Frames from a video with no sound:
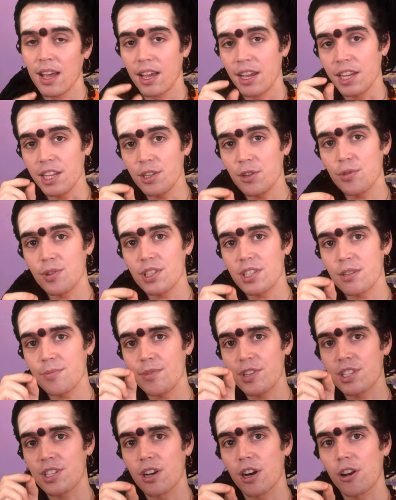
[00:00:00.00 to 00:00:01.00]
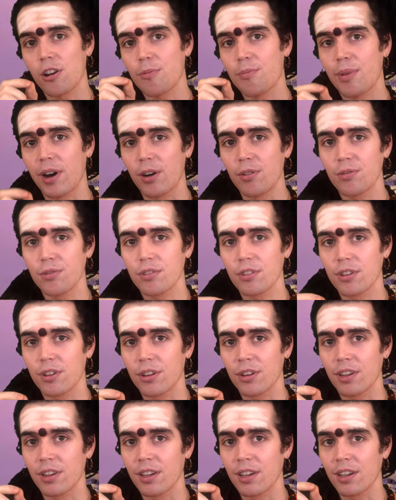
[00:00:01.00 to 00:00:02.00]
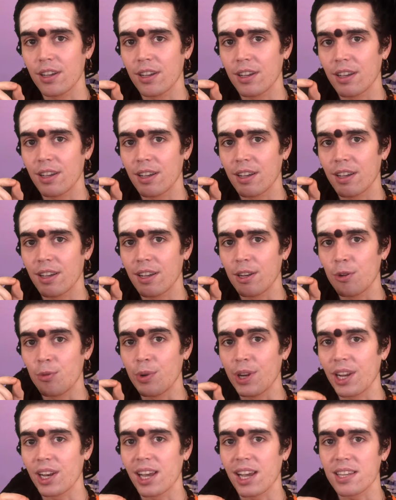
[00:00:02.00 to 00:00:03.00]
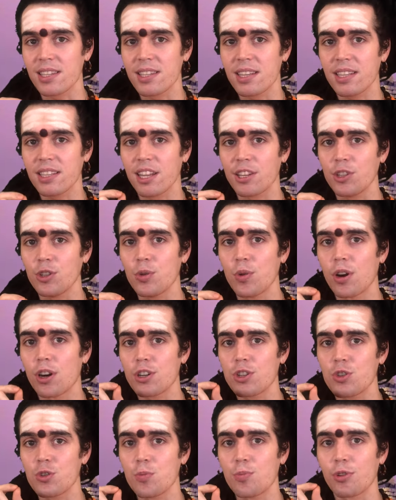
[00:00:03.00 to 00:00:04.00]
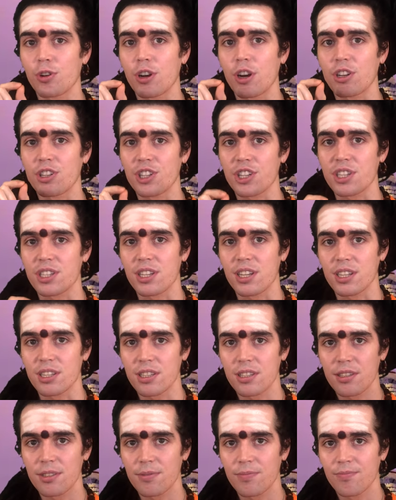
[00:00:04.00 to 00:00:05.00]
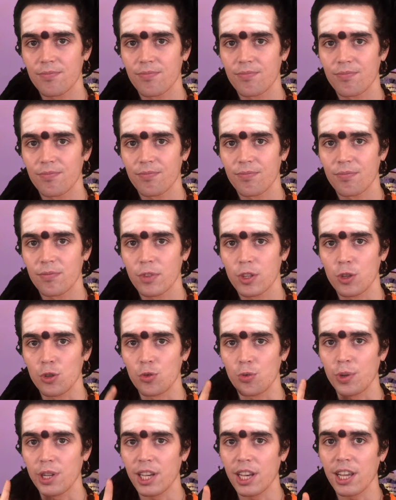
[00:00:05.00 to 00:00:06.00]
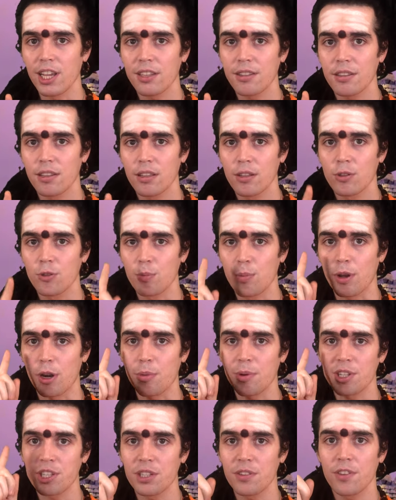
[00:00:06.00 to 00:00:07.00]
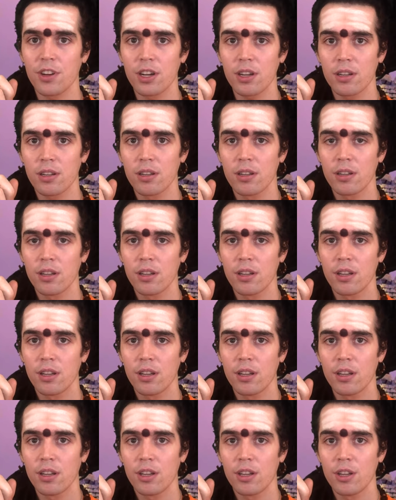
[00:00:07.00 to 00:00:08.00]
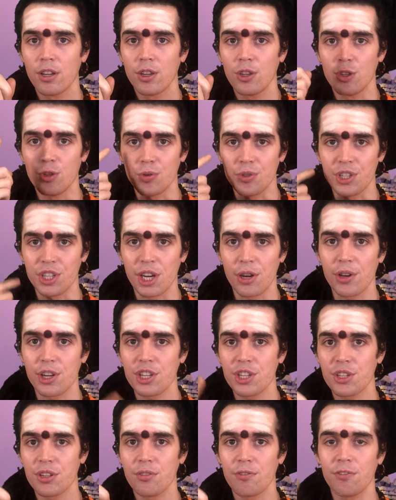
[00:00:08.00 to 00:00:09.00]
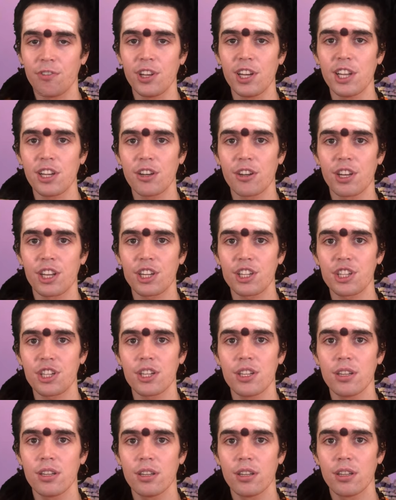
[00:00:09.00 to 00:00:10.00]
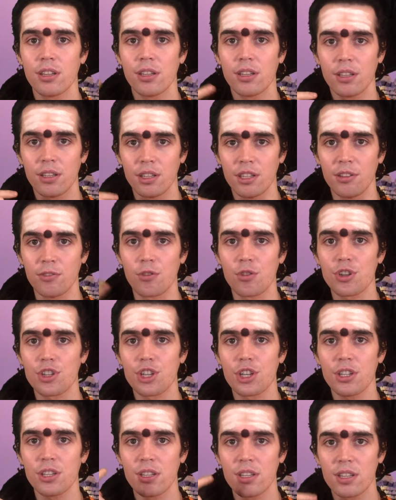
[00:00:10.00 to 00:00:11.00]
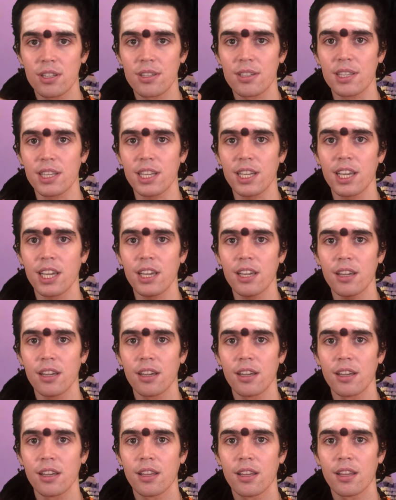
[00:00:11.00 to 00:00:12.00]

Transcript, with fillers: Hinduism is all about realizing that you are super consciousness. You relate to Paramashiva, you cherish feeling connection, devotion, seeking,